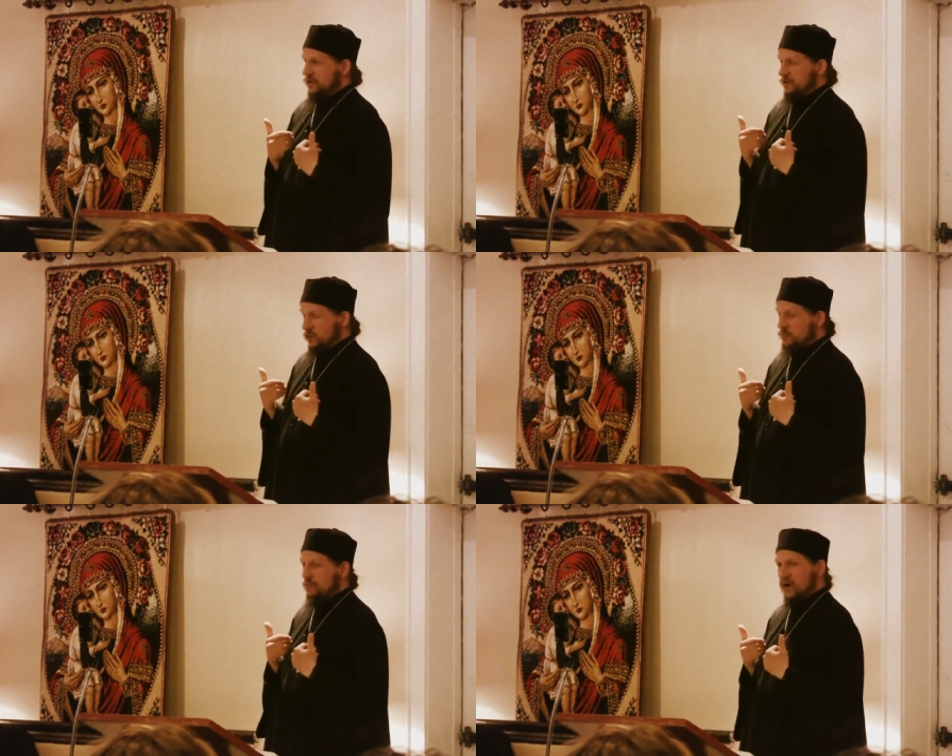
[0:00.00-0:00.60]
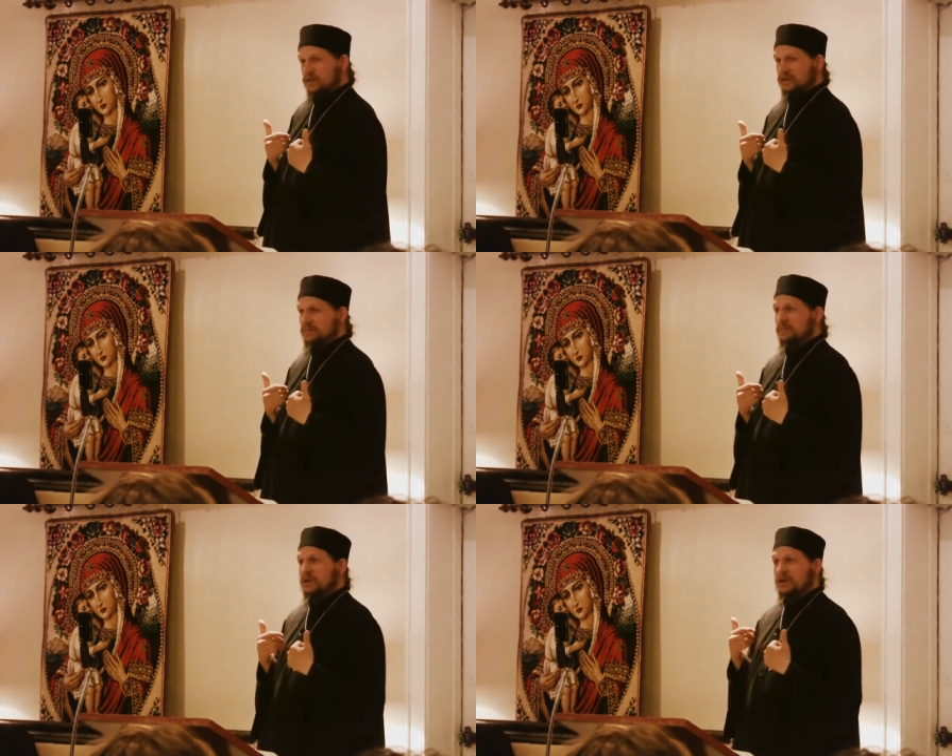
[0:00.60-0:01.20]
her own
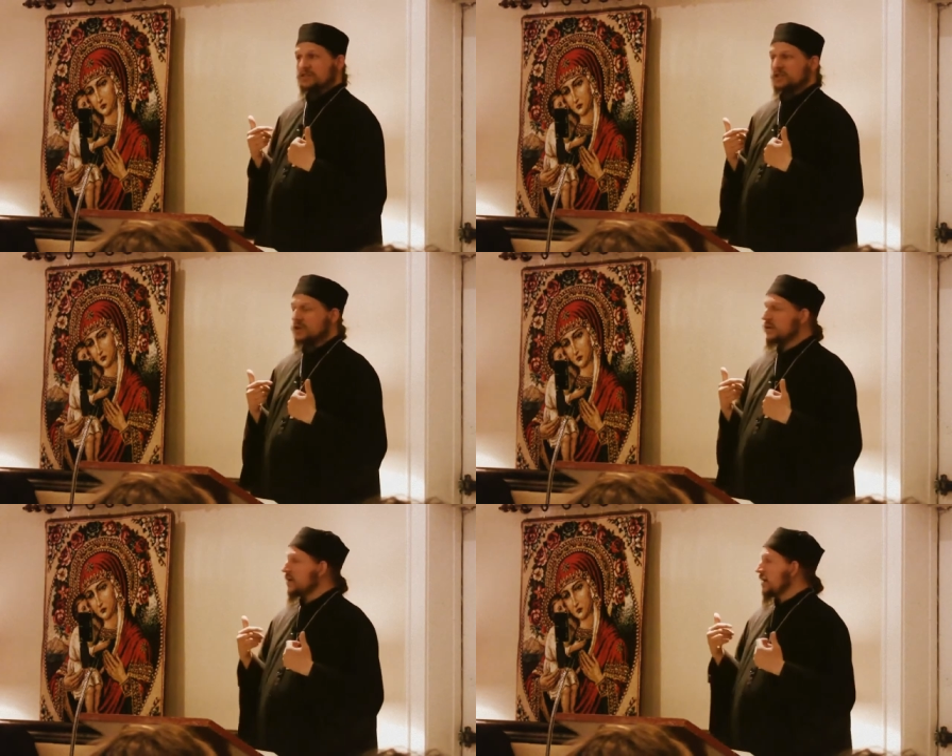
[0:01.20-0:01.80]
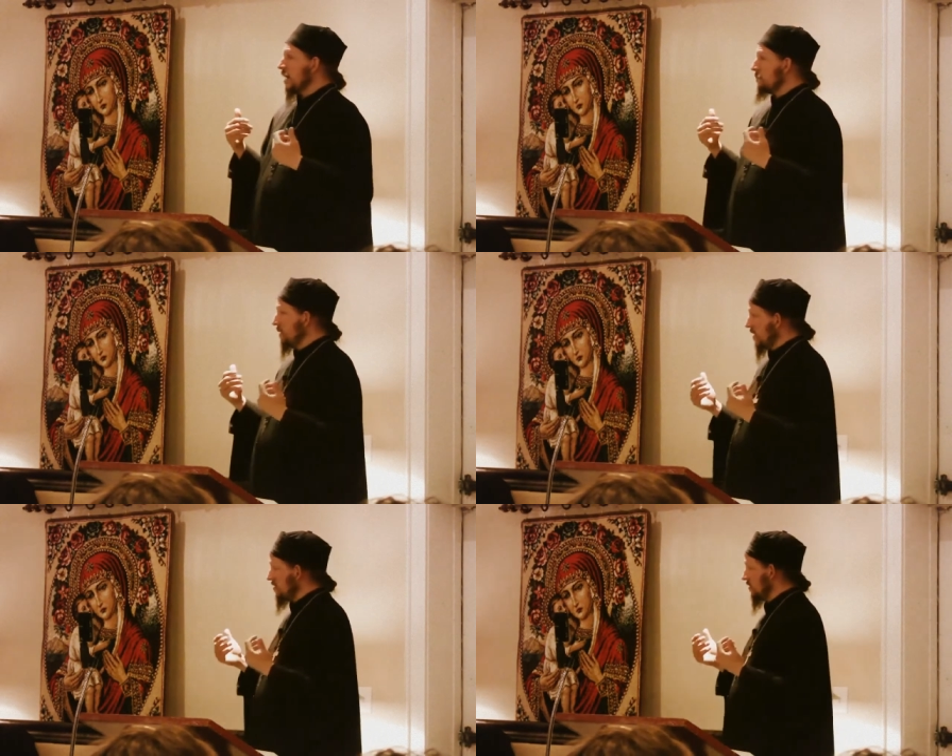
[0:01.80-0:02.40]
martyrdom, but also
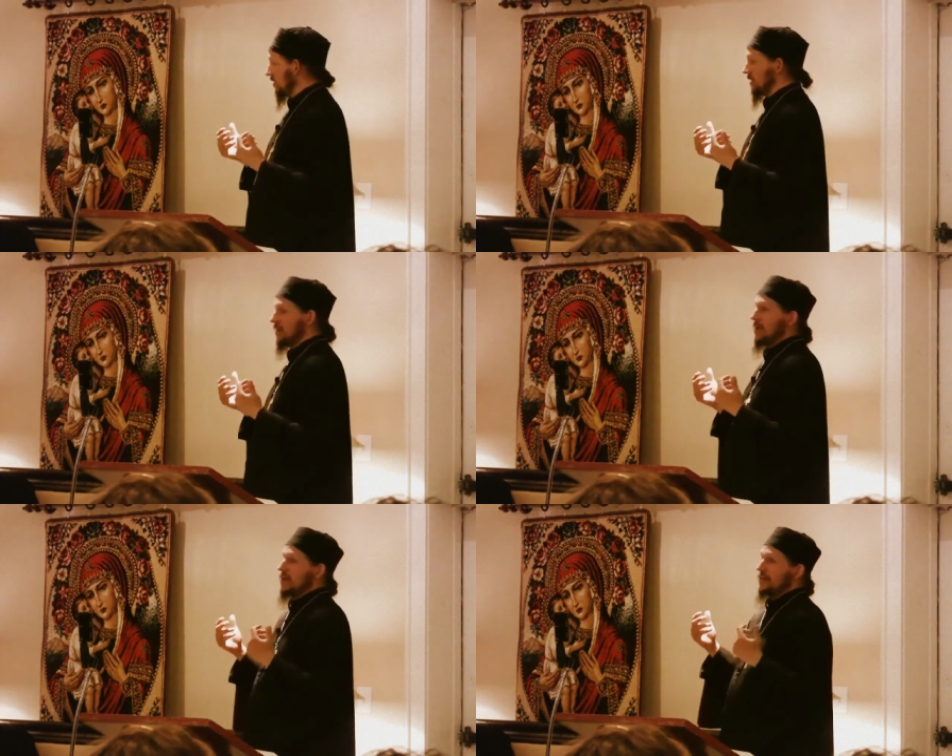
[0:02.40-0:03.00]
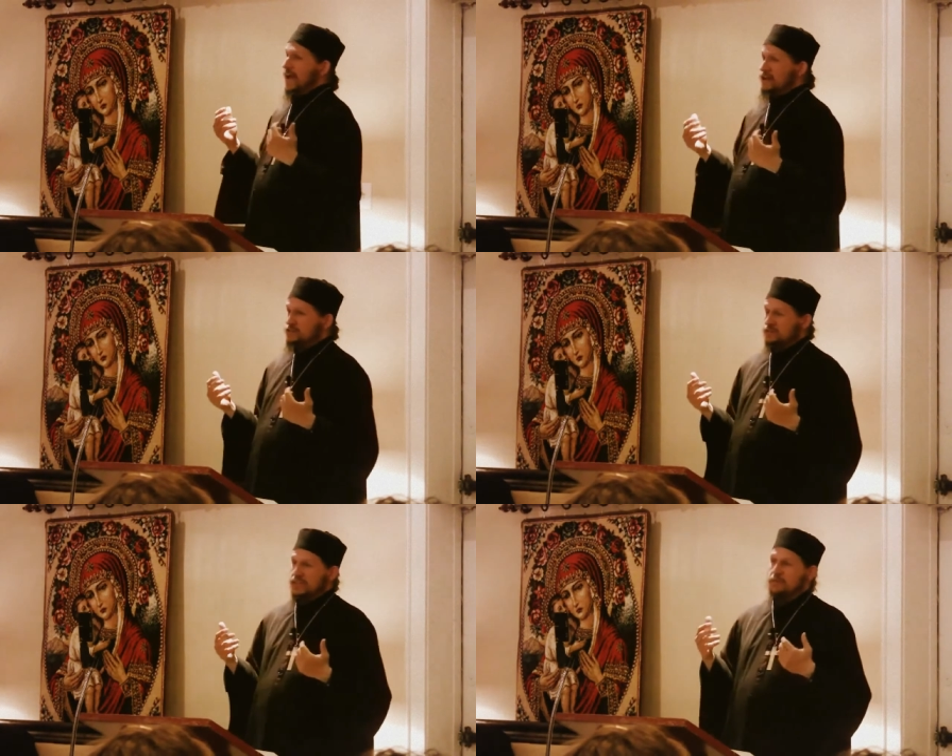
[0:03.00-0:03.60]
apparently
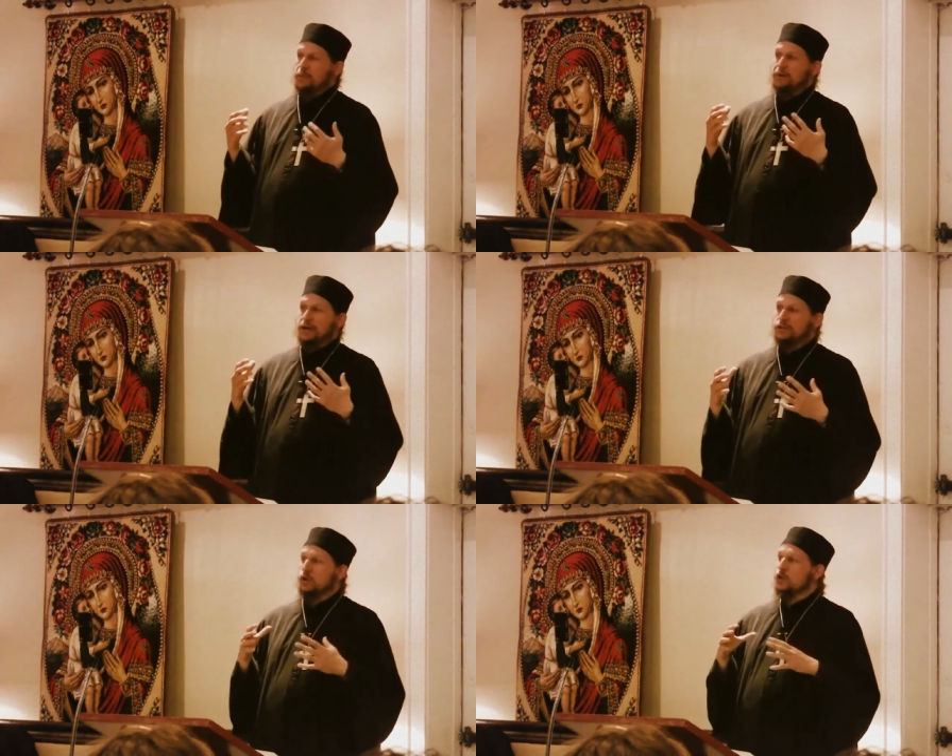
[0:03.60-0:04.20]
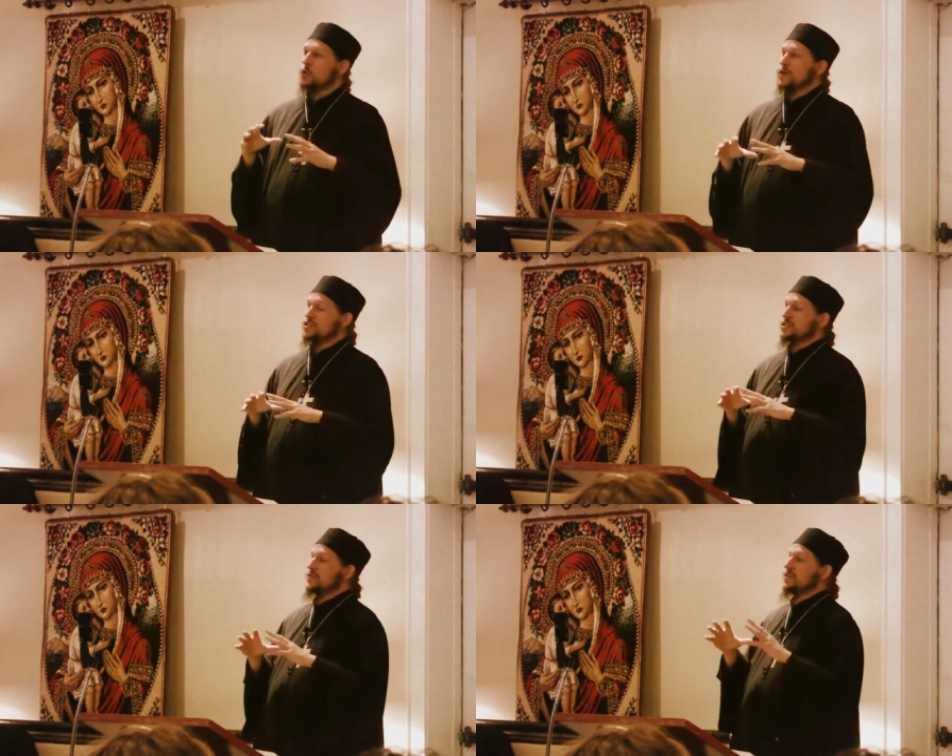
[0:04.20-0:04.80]
counseled him about the whole
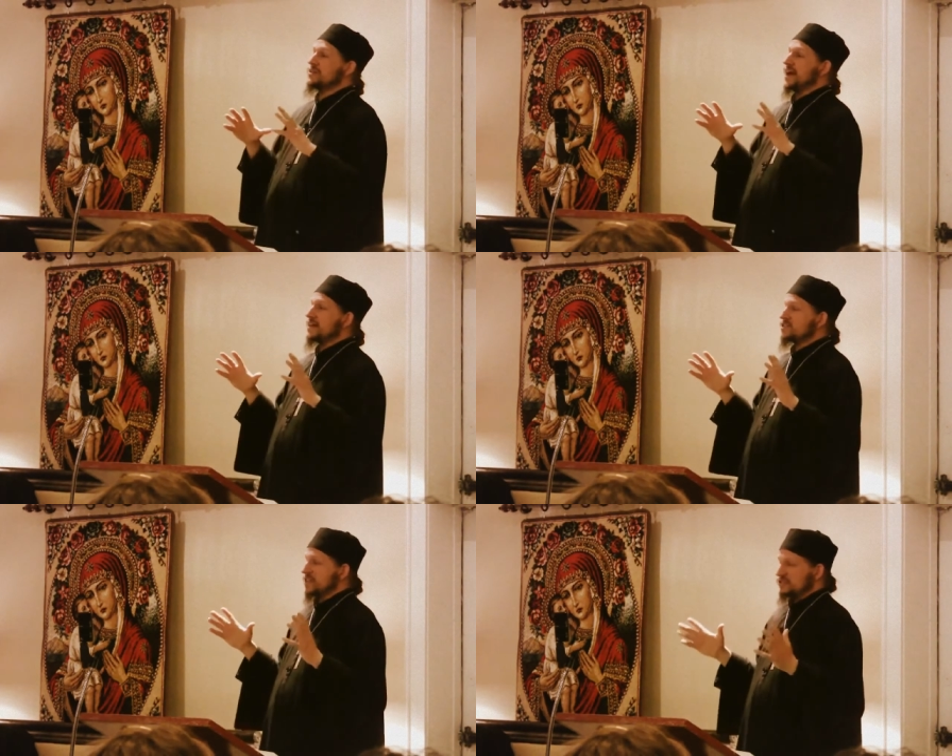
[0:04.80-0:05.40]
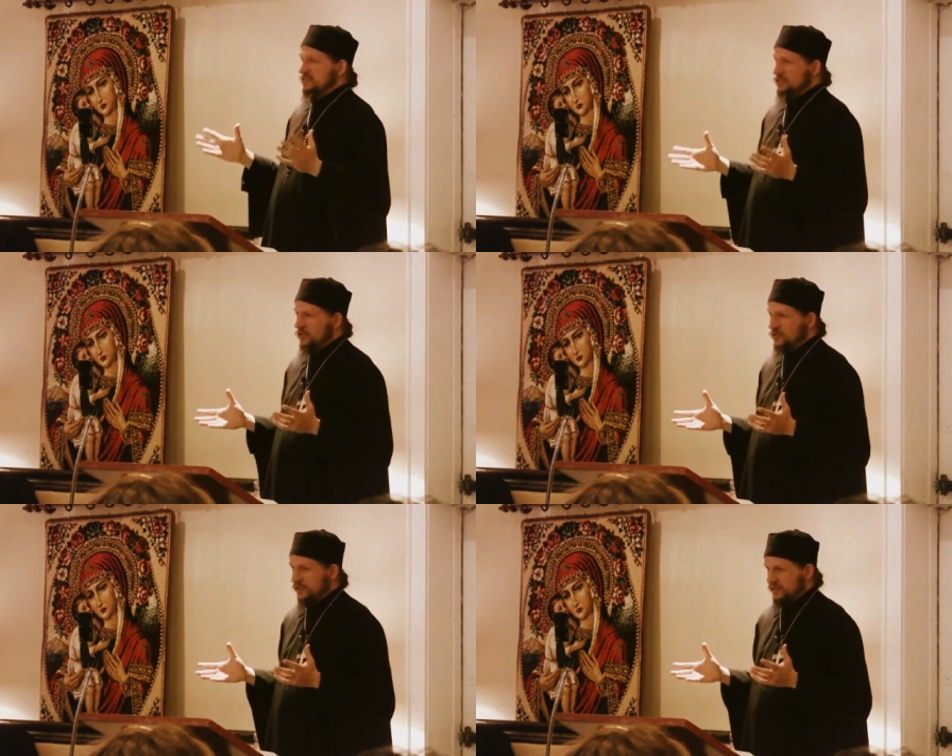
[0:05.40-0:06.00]
question of the
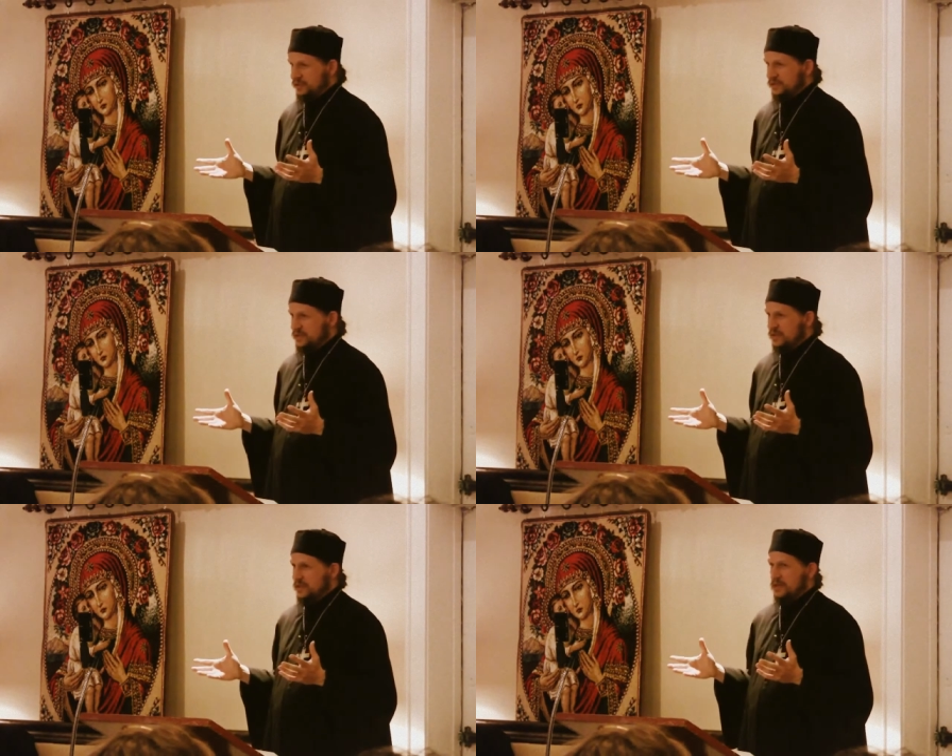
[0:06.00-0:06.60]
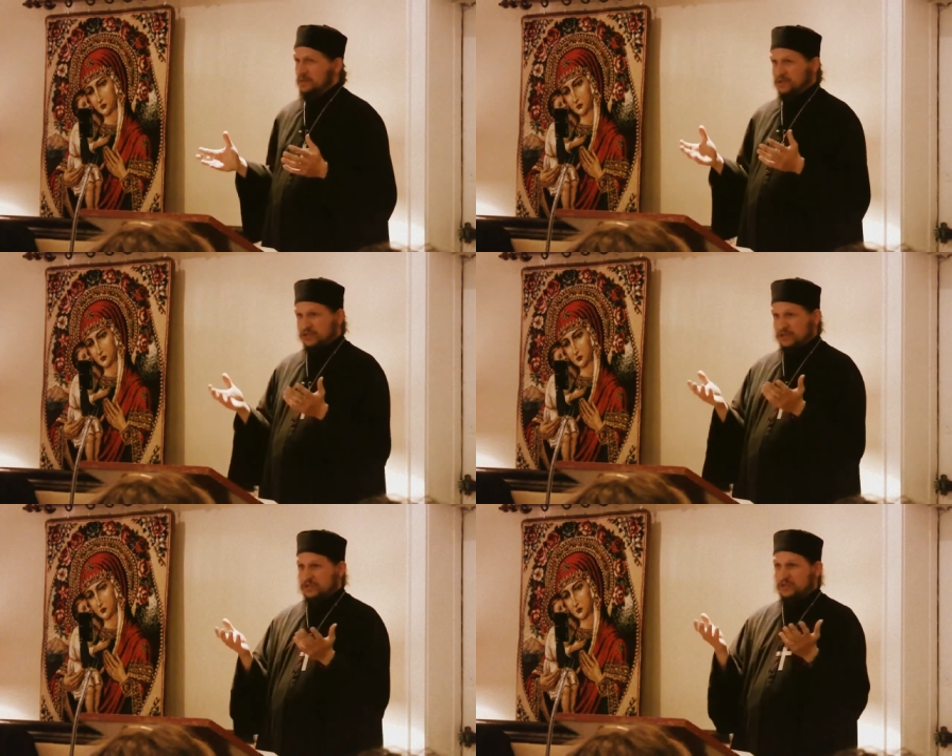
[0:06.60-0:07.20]
non-Chalcedonians, because
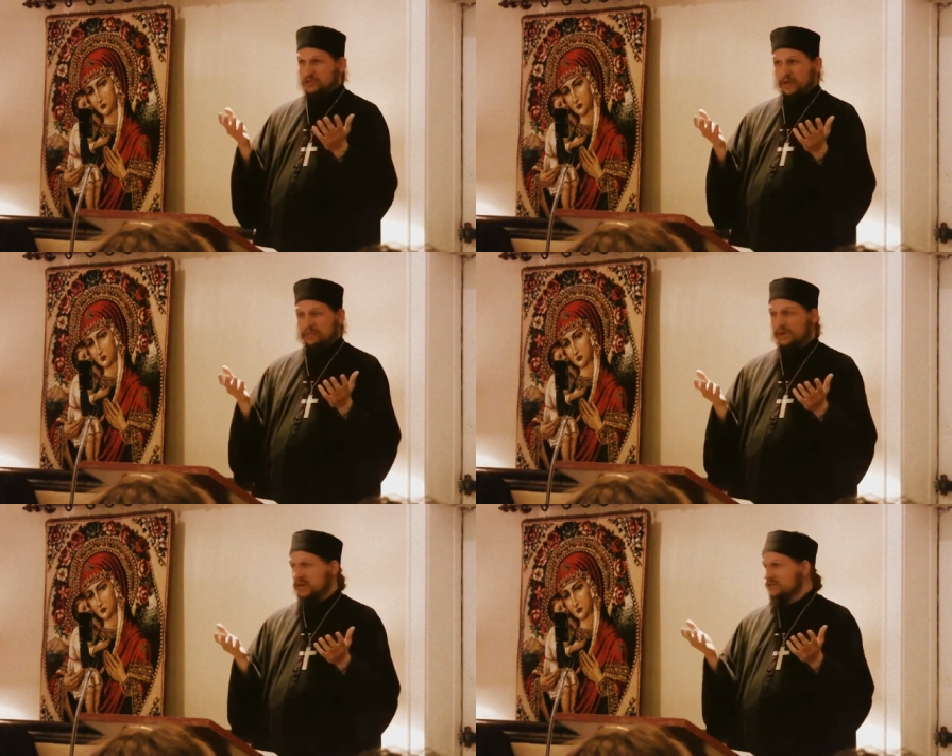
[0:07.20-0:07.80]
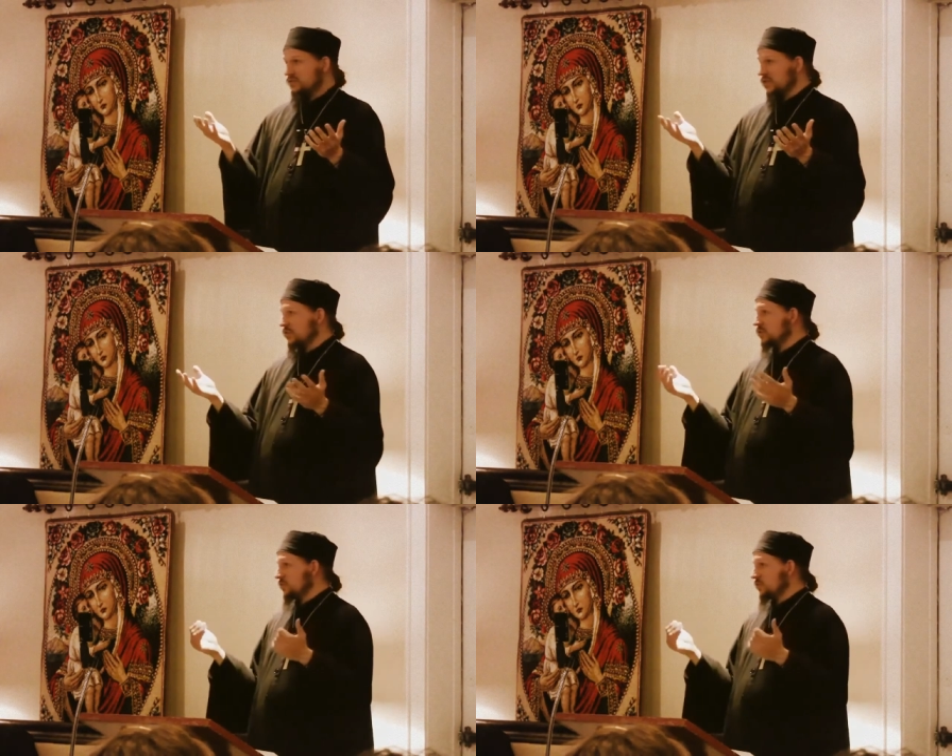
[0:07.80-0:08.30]
she is the great martyr, as you know. Her